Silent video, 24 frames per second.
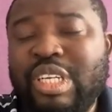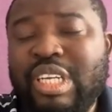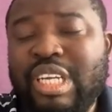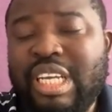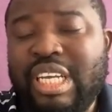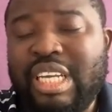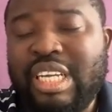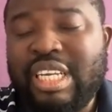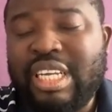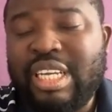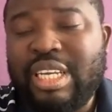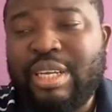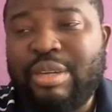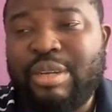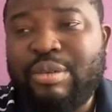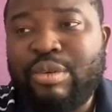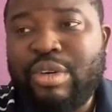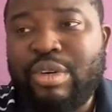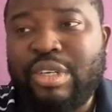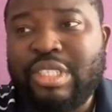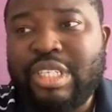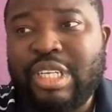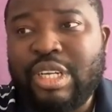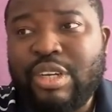
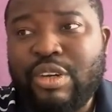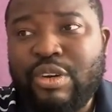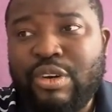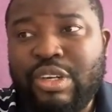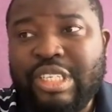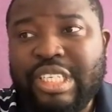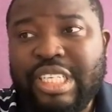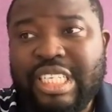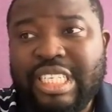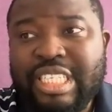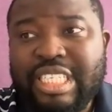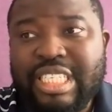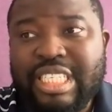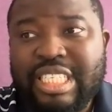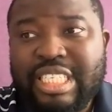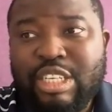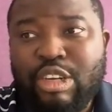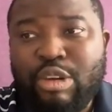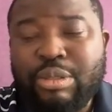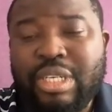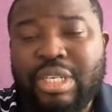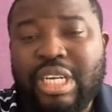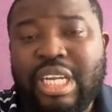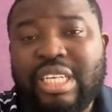what's it called, this
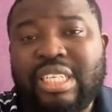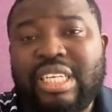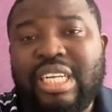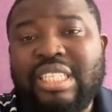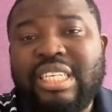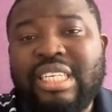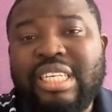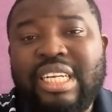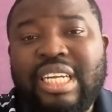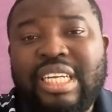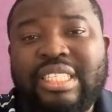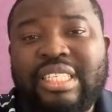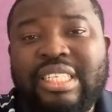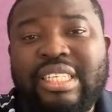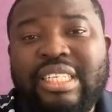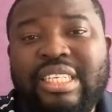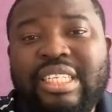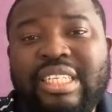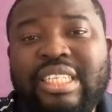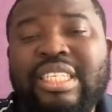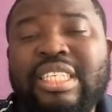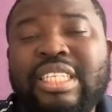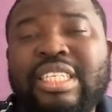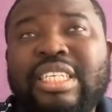optional criteria
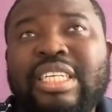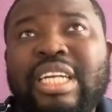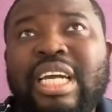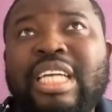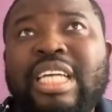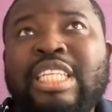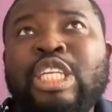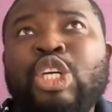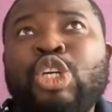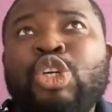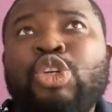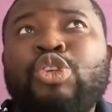3, right?